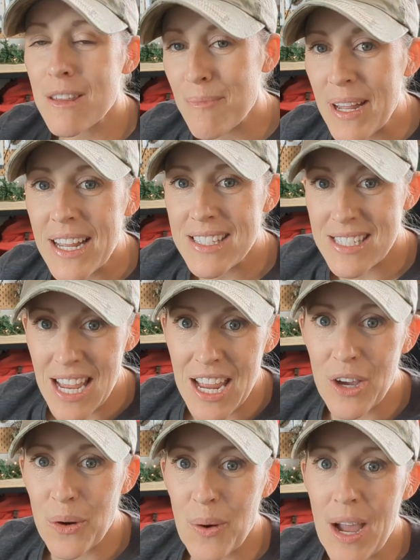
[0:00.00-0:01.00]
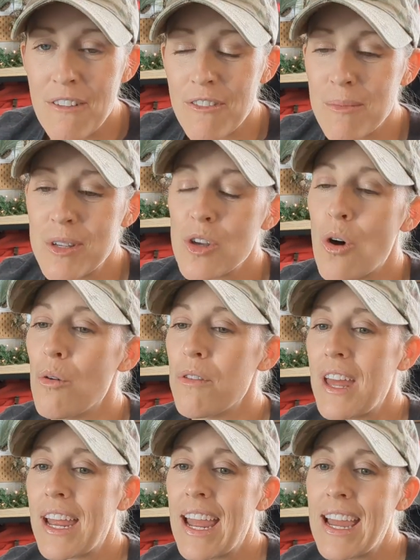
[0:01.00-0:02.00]
the biggest takeaway from this whole
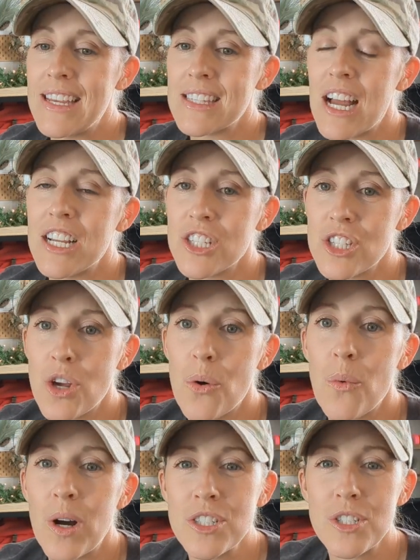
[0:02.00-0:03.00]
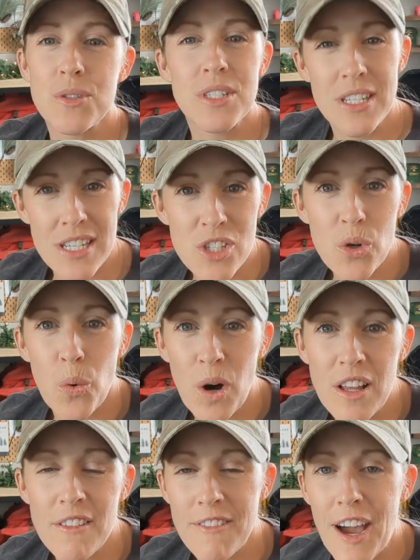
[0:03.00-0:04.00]
thing is I just don't want you to
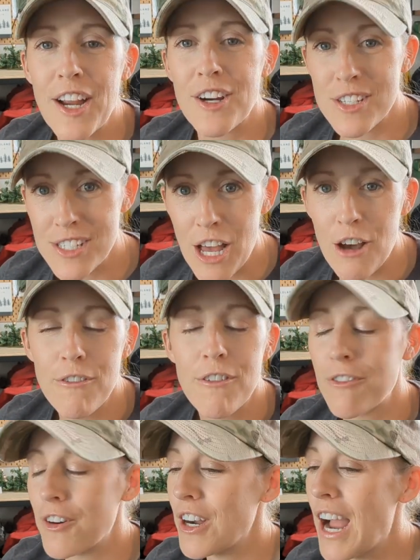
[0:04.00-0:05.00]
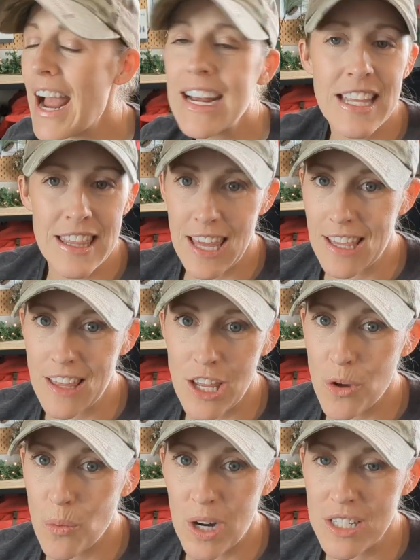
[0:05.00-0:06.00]
disqualify yourself for anything that
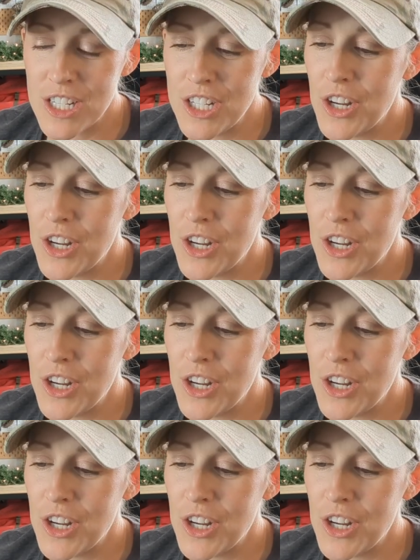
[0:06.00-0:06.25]
you want to